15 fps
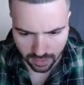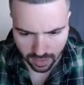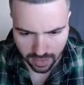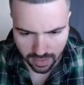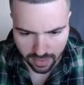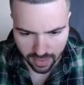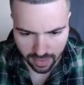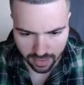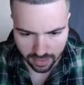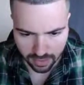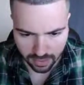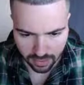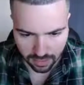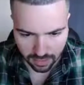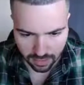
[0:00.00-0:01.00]
and
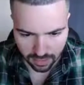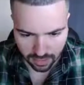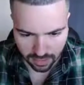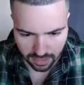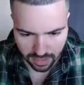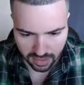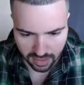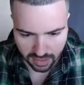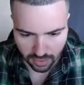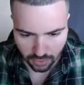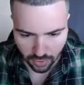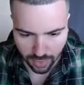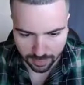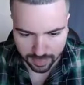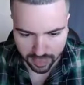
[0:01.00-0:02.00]
then in the
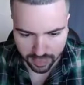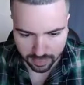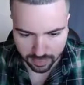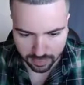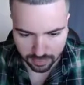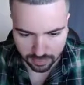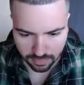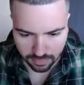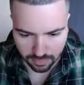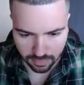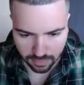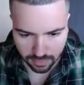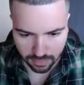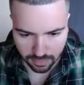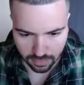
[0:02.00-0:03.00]
drop down,
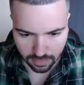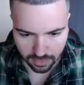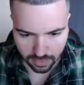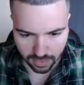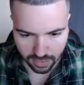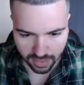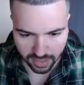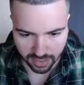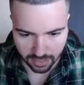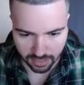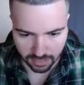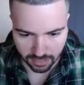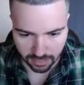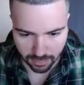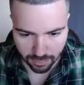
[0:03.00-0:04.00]
click
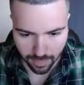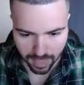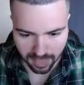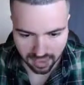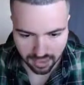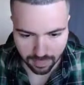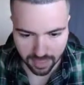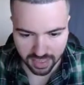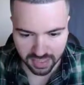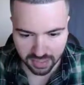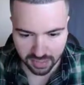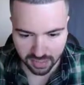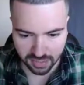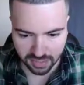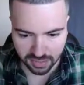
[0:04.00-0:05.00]
maximize
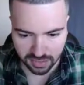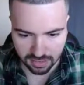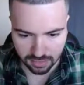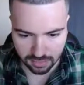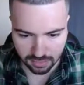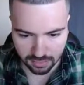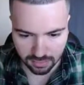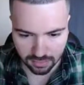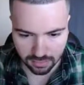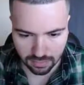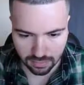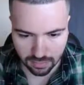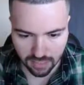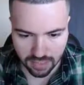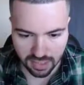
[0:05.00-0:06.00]
clicks.
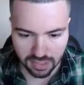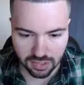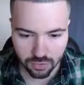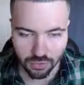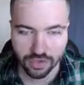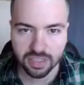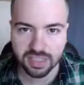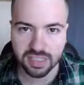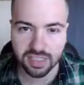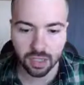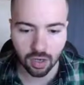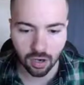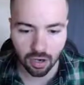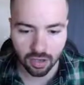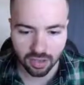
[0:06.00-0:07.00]
And this is where you can see
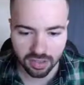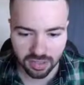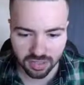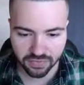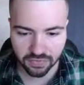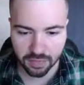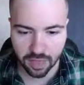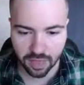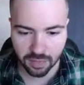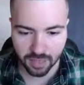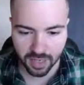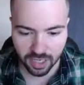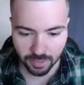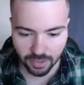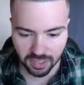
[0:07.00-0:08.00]
all the different
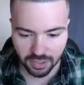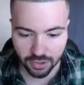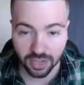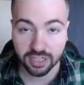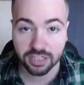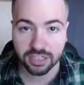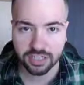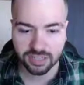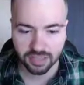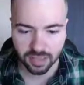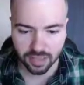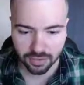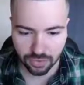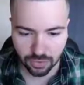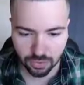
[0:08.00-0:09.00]
automated bid strategies
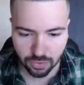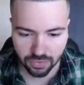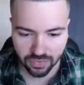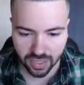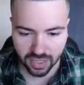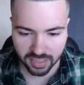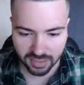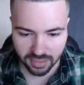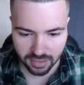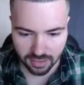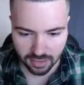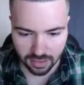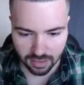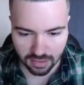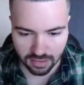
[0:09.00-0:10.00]
that Google provides.
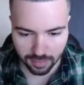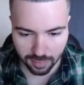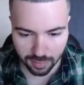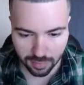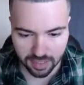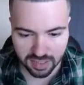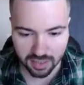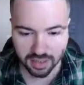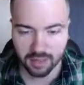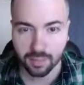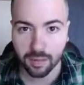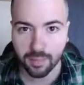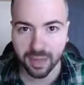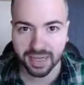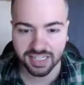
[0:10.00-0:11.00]
So we're going to be talking
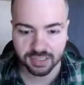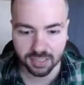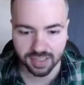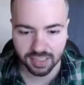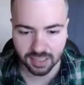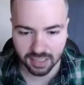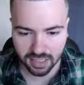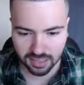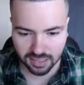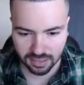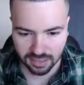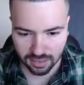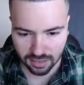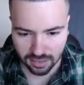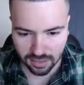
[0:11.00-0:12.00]
about maximize
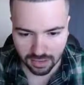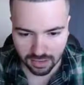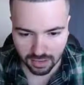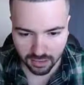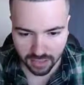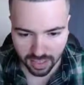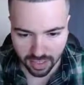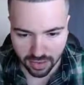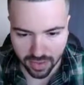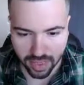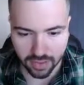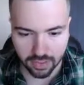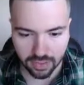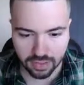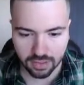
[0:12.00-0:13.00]
clicks. So click on
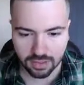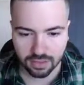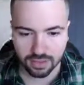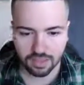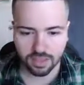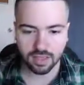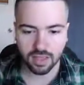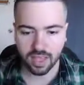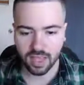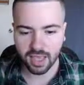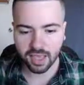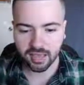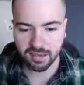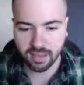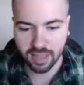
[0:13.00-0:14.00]
that one
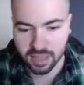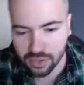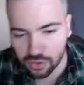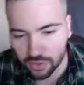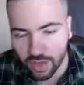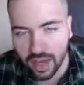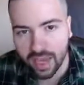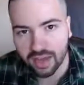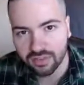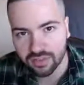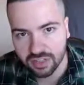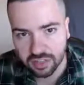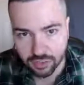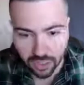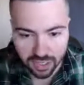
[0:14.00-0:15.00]
and then you'll have
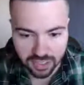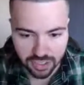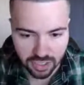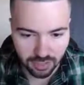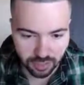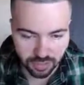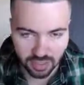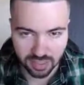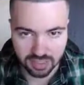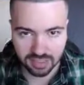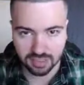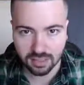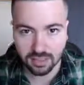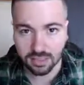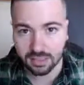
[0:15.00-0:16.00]
the strategy in
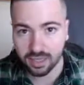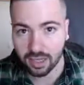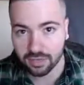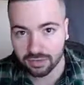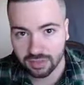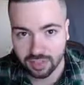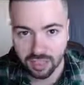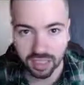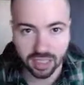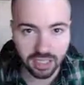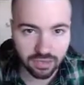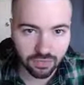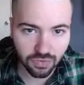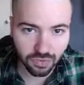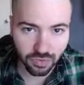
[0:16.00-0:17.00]
place. Now to kind of
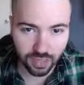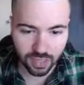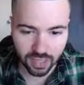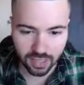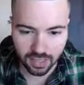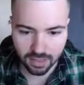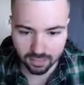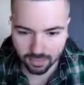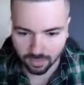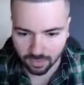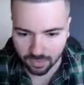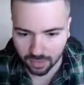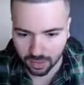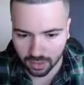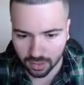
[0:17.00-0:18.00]
give you a,
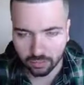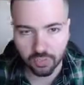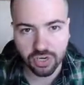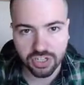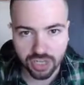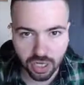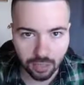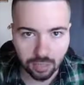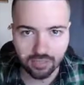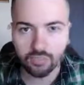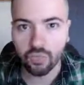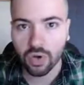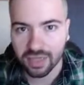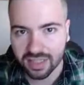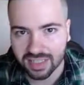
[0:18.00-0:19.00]
a brush up of
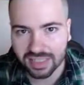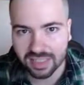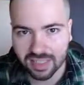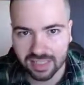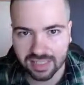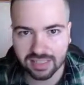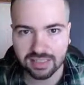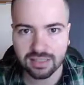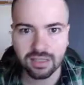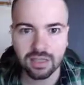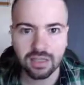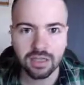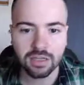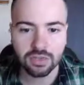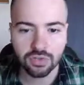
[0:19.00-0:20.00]
what this is,
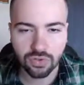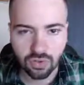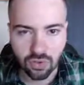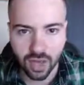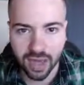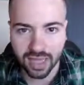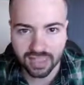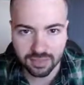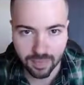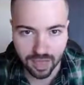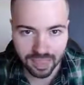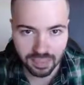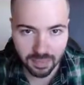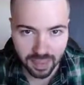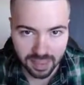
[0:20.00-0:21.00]
Google Ads
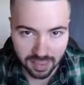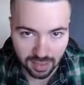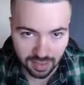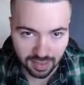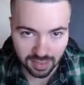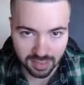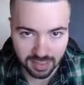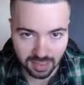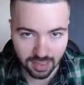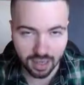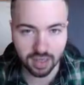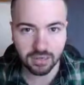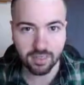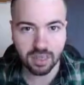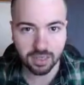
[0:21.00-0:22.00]
Maximize Clicks is an
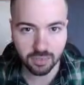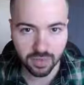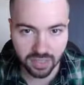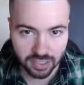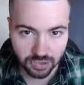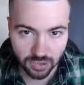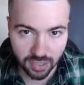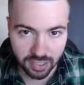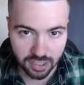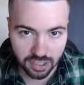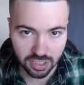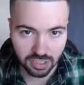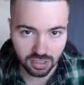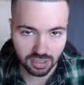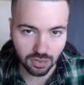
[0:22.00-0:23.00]
automated bid
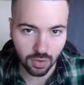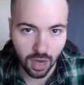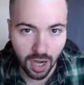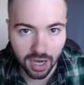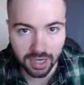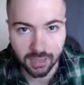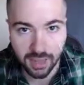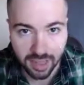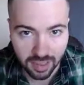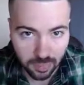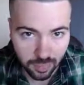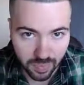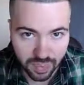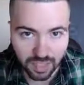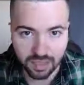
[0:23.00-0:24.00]
strategy. So,
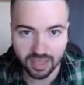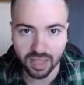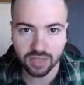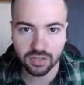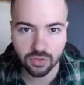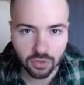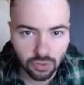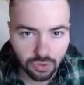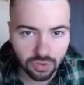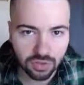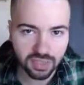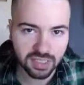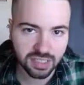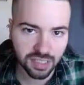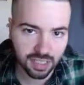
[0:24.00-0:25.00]
automated being that
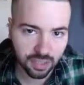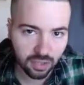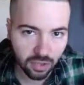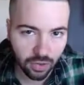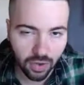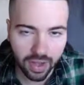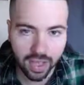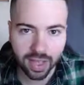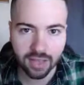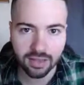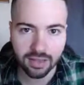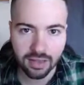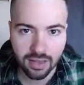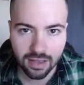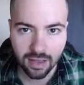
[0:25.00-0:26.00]
Google is going to go
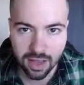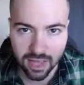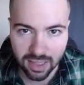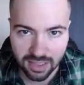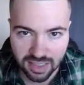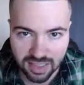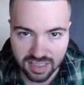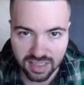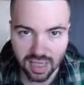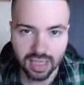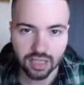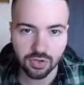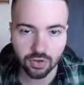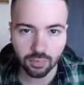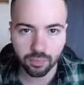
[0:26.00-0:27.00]
ahead and
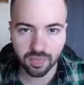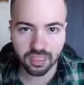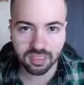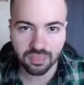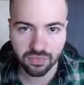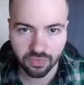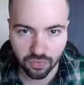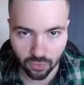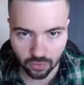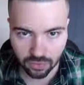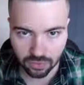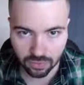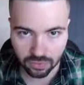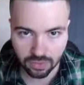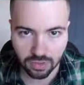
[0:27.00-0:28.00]
set your bids for
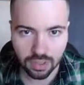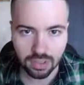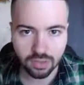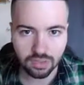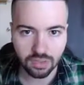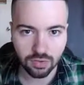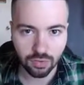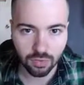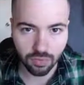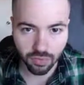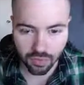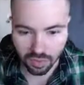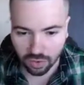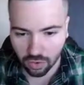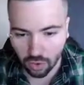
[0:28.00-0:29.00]
you. So,
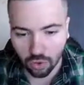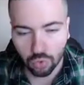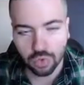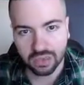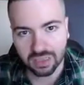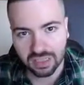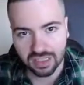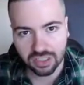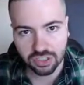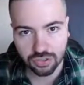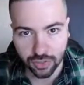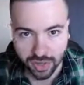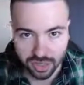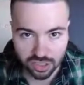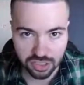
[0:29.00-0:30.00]
the goal with this
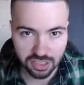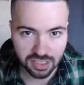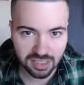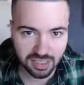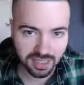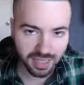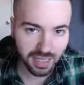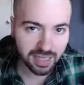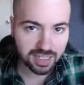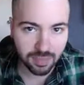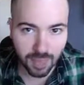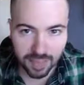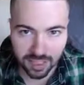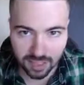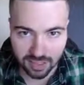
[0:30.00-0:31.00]
strategy is to get as
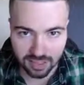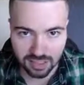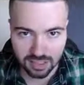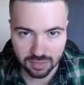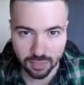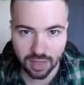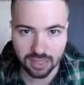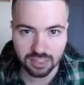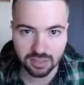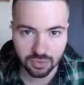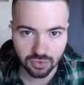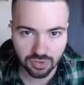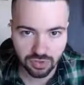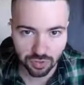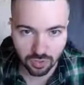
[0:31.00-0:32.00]
many clicks as
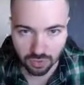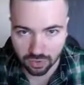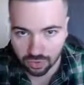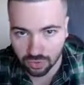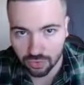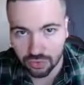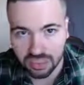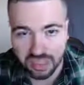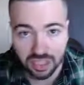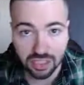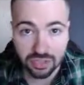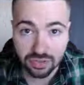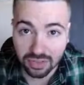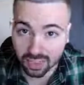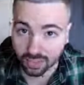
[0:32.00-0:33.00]
possible. So, Google is going
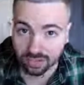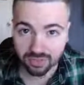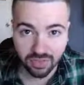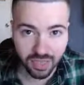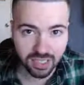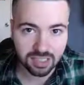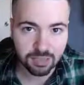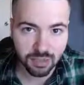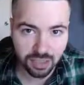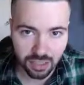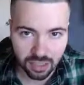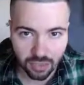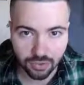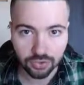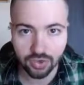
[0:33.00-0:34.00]
to use their advanced
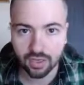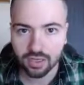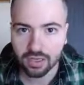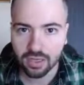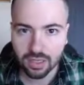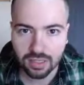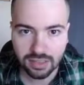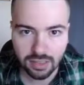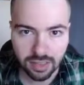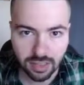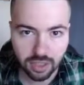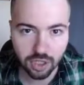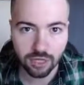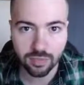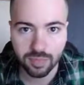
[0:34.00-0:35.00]
machine learning to
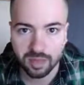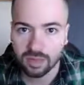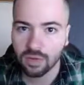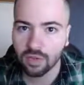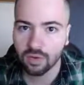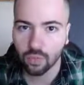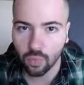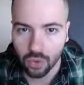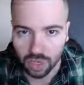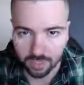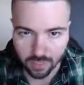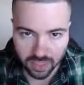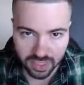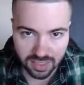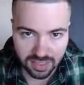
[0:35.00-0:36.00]
determine
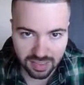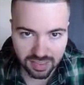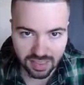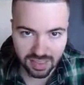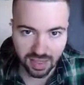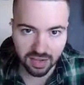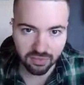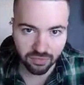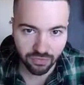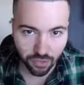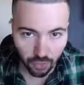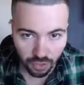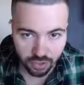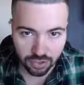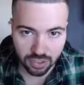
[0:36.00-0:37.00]
what bids to set
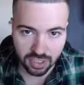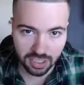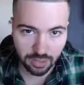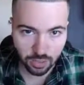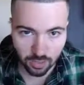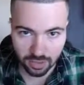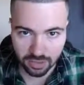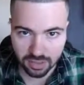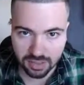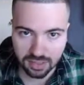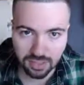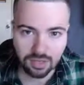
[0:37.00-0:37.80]
for your keywords